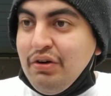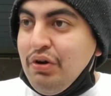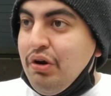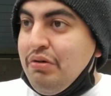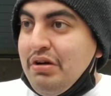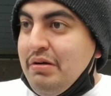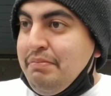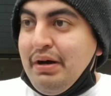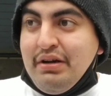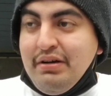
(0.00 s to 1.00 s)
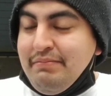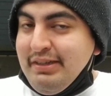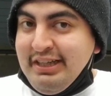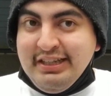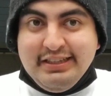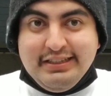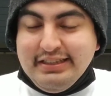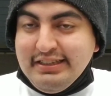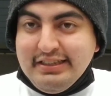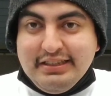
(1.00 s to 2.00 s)
know, but
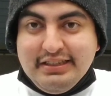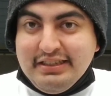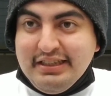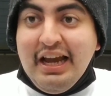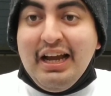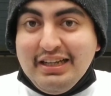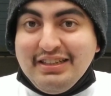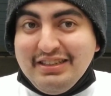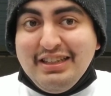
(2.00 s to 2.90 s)
that,